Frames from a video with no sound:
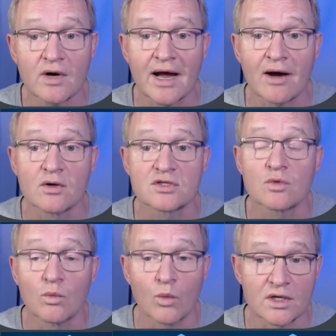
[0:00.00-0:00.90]
hours
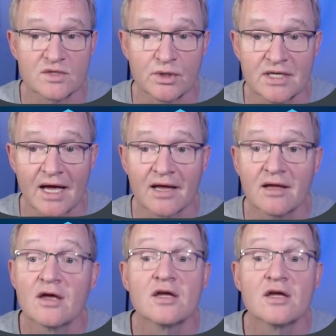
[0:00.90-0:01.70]
once per day